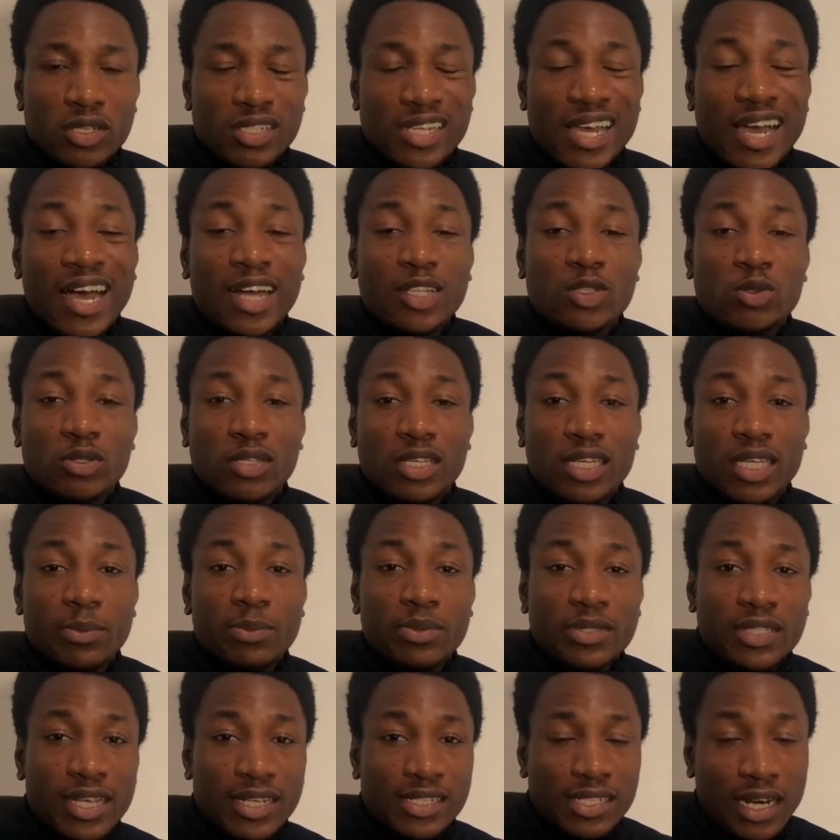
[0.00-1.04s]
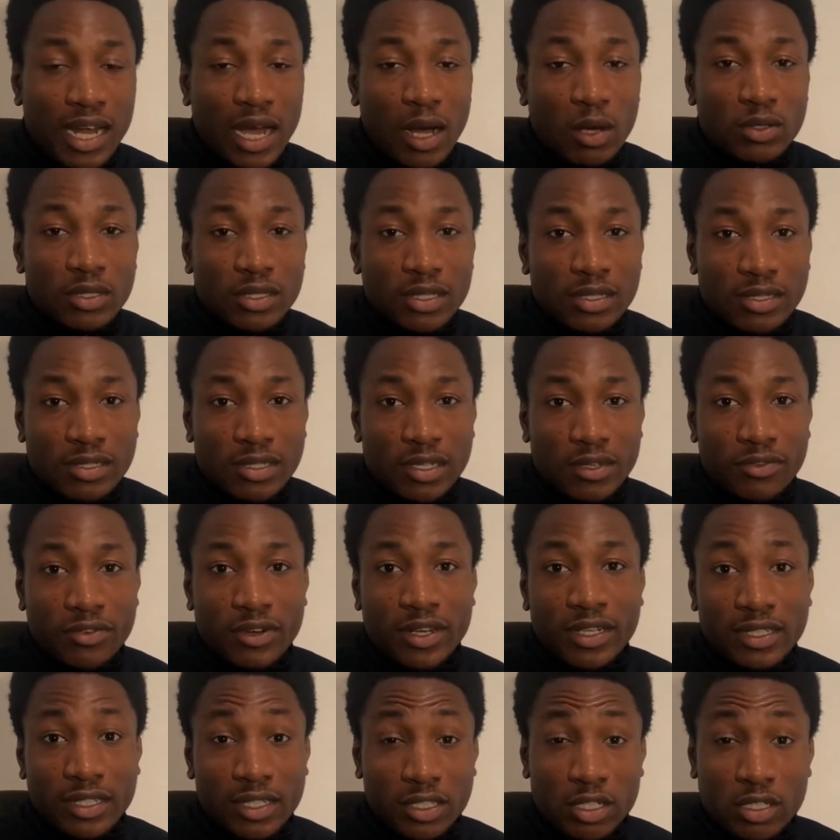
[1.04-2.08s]
I had to keep testing out these different
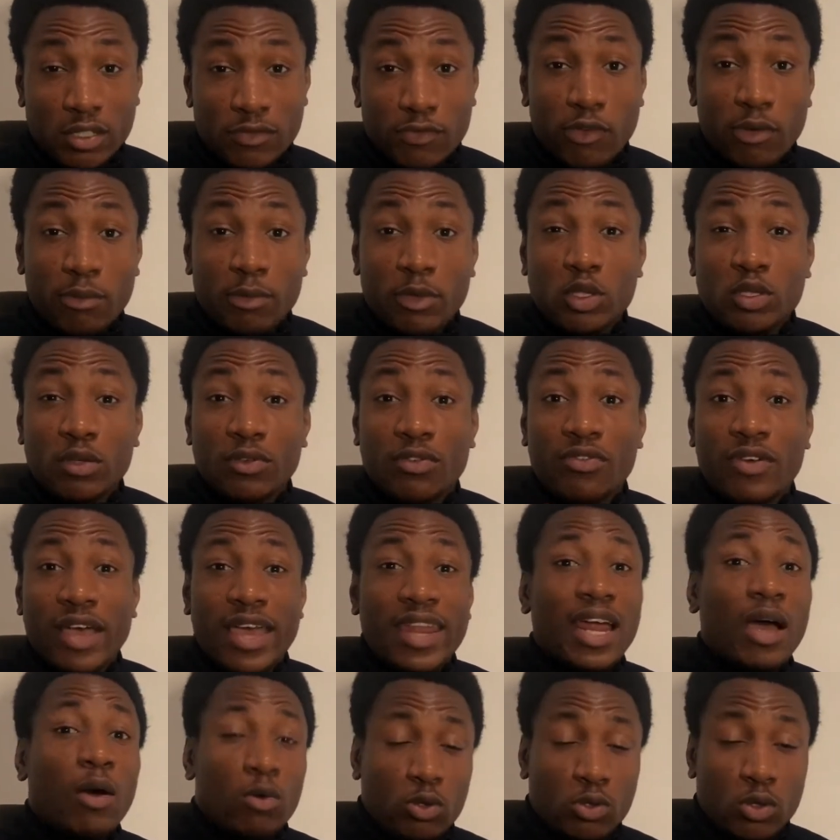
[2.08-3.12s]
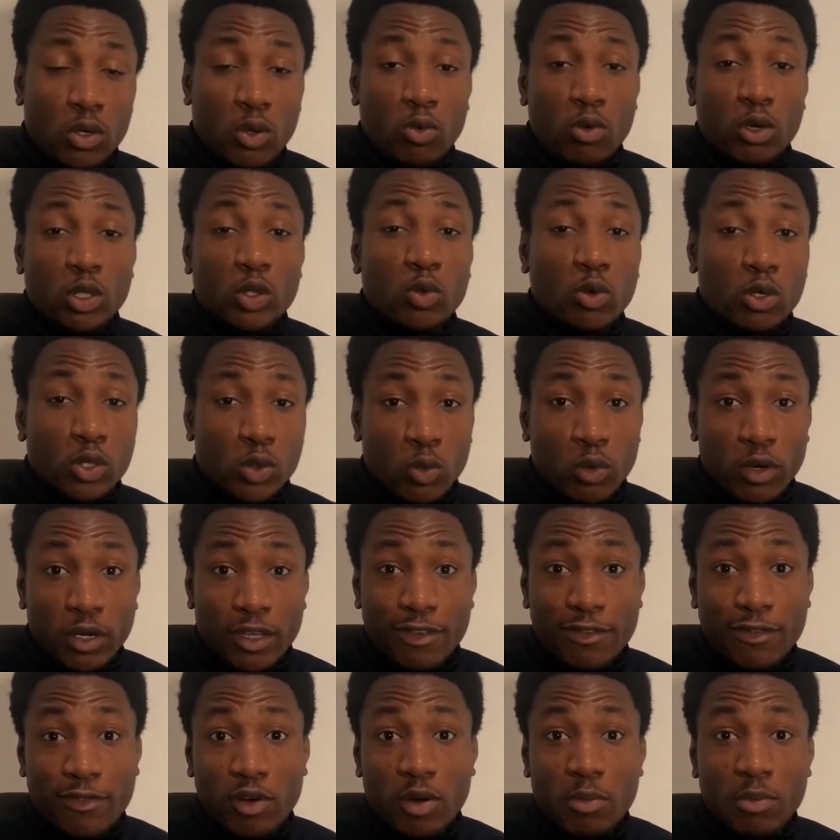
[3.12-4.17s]
niches for me to find out what was working
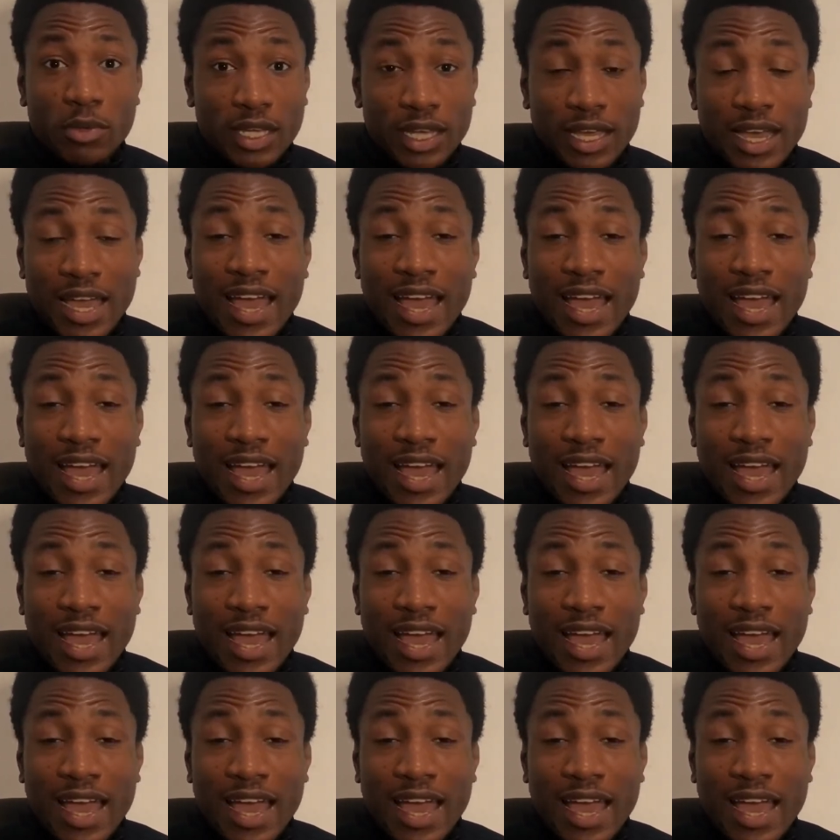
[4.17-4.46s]
for me.